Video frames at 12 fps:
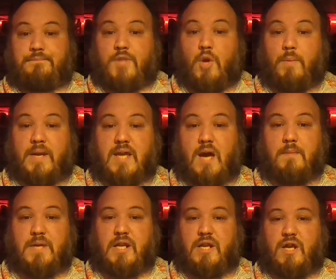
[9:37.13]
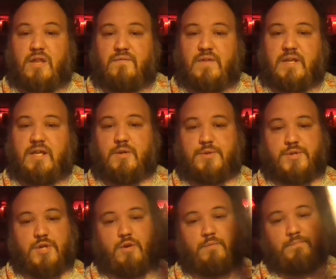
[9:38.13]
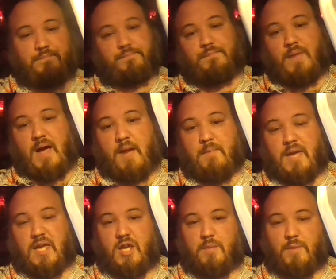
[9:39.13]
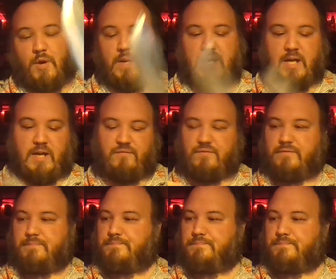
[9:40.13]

nobody commented on the video, so I'm making a Bowie knife.